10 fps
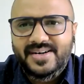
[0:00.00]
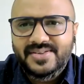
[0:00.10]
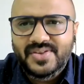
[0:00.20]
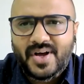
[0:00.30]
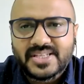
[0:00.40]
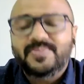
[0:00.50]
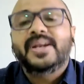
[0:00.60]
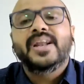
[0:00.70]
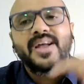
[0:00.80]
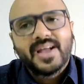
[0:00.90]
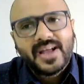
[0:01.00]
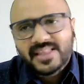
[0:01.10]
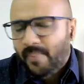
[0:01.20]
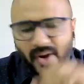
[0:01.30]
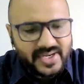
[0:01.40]
knowledge, but
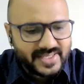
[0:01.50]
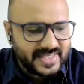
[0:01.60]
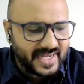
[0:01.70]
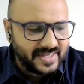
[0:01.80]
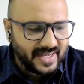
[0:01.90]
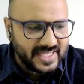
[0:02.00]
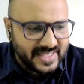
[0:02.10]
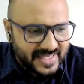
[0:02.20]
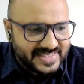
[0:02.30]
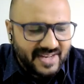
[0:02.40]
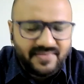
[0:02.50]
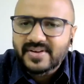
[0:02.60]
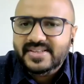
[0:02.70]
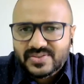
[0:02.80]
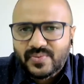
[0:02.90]
the point is that I think
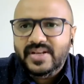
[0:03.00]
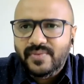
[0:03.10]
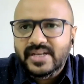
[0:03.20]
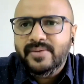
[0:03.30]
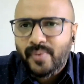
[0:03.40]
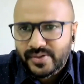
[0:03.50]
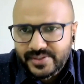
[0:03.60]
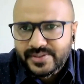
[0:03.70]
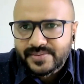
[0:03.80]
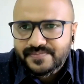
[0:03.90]
self-worth is very, very important.